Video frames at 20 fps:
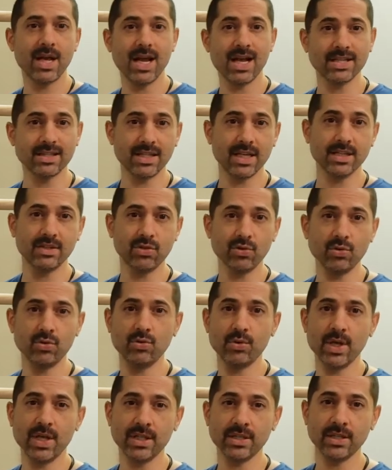as they
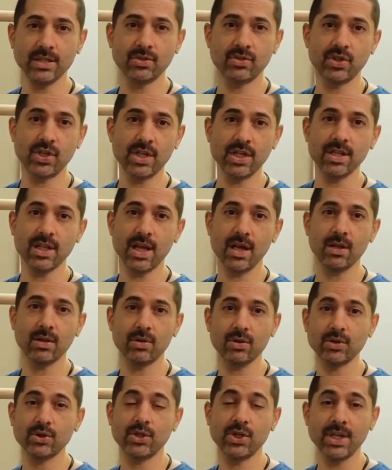do in the Qilel
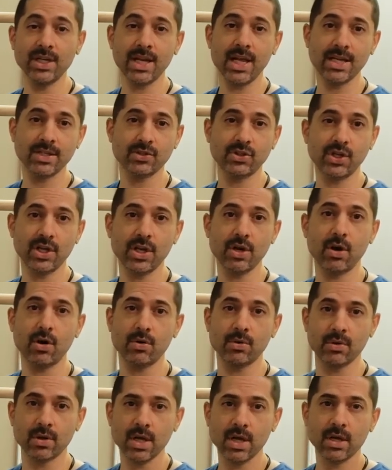or Jineng
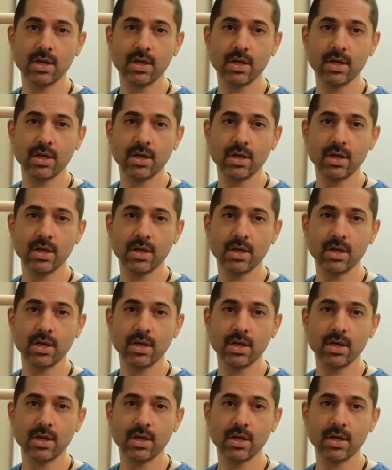Qigong.